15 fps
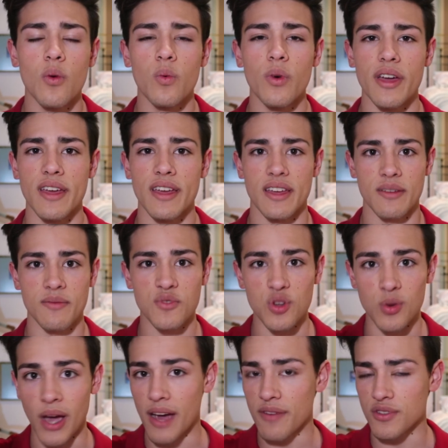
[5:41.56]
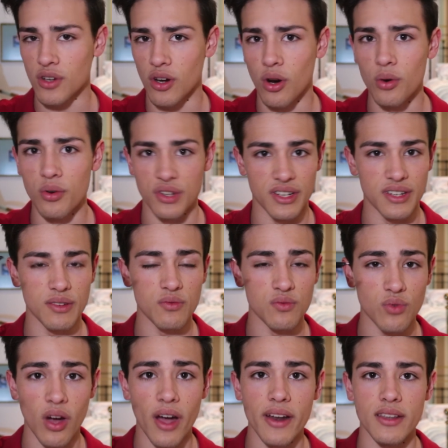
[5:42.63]
where you have to hold it
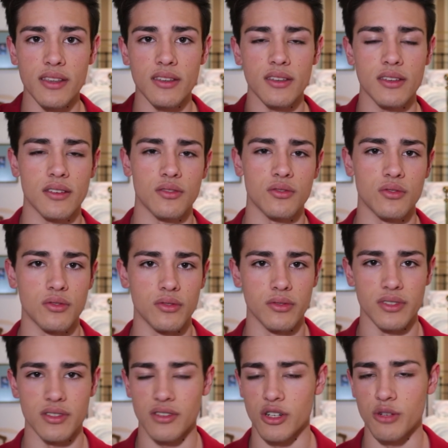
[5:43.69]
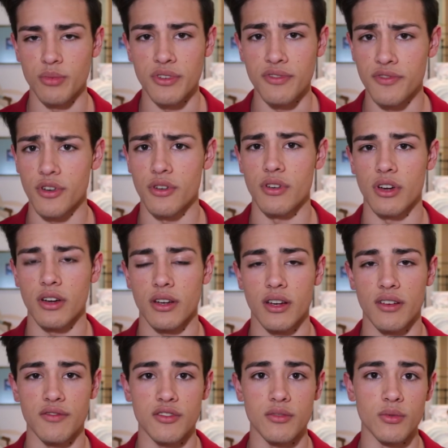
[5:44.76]
right here or it's going to be very
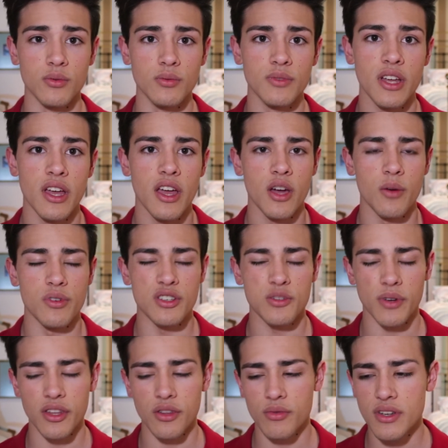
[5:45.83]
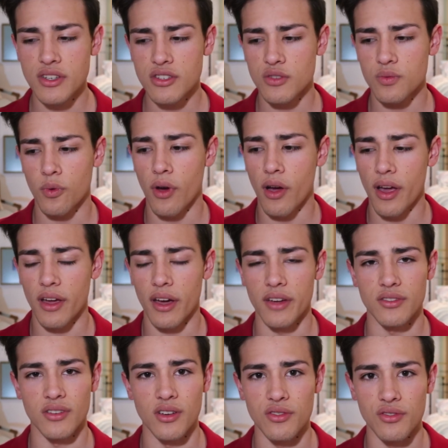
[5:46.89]
uncomfortable, which is one of the reasons why I
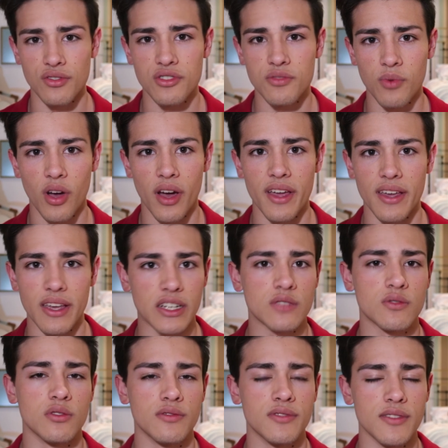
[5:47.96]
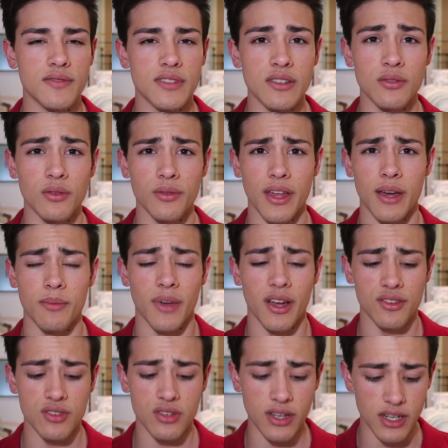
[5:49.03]
don't use my X450 all that
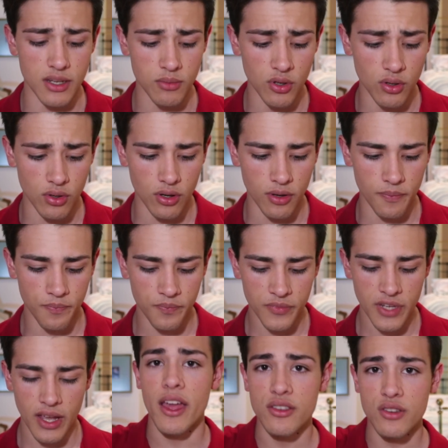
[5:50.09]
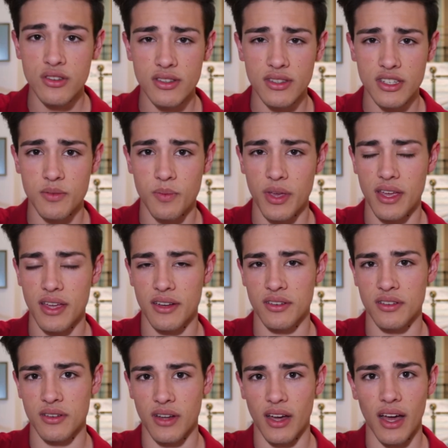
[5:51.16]
much anymore. Using this
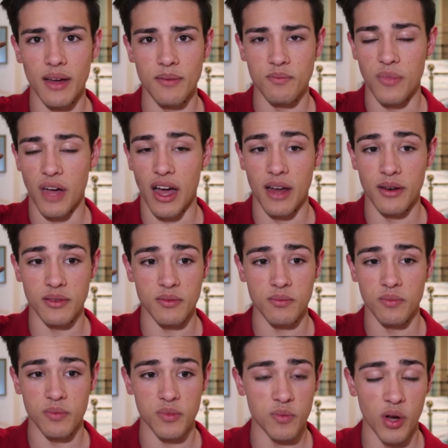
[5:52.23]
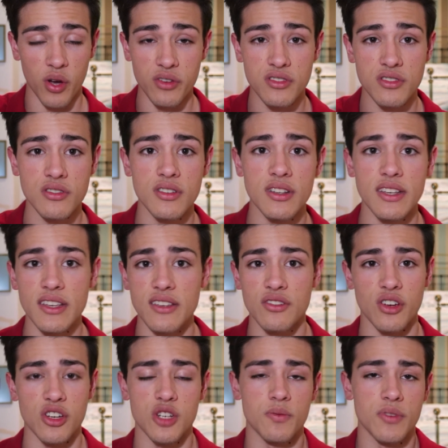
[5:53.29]
pen unposted is
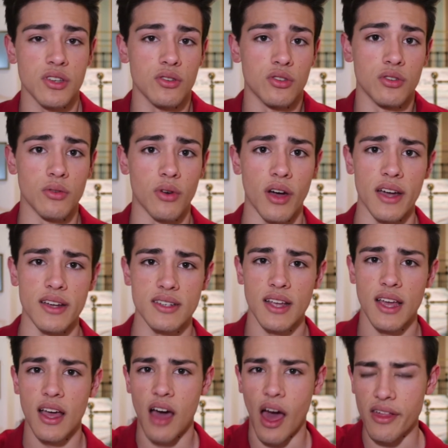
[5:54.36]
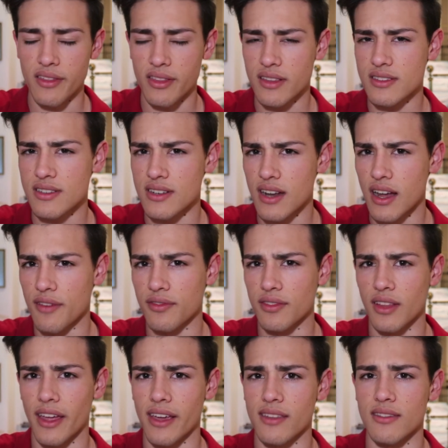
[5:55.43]
going to be alright. I think there's enough
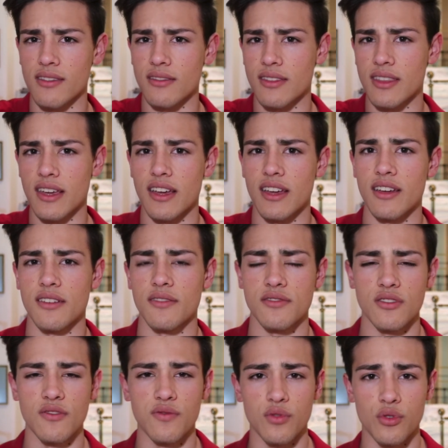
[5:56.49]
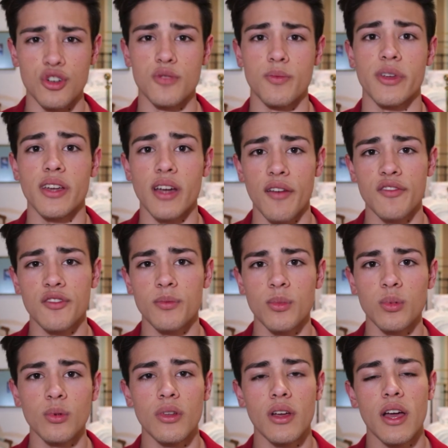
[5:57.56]
length in there for it to be
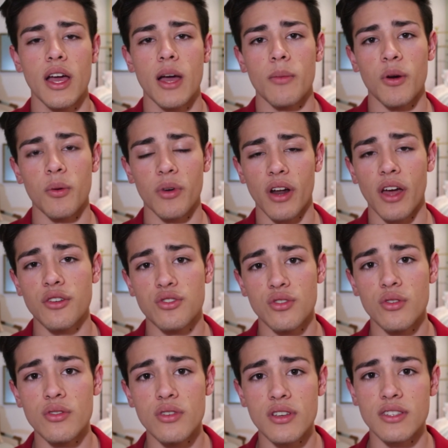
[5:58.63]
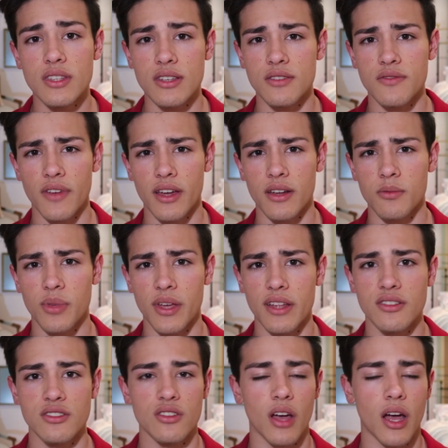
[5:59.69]
comfortable, but when I do use these fountain
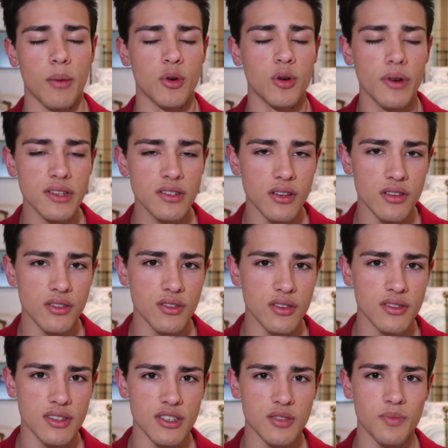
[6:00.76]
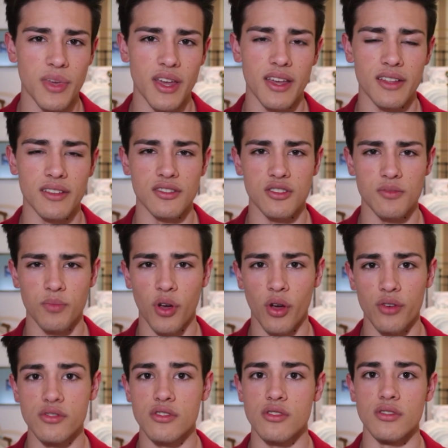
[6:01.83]
pens, I'm always going to use these pens
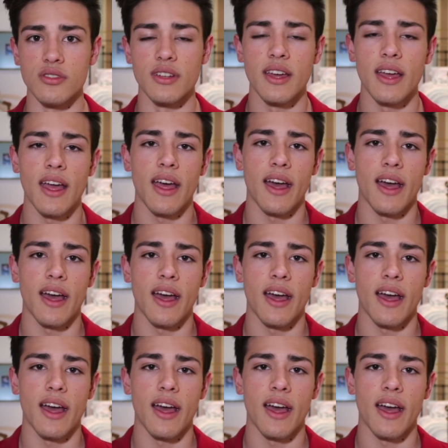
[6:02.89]
posted.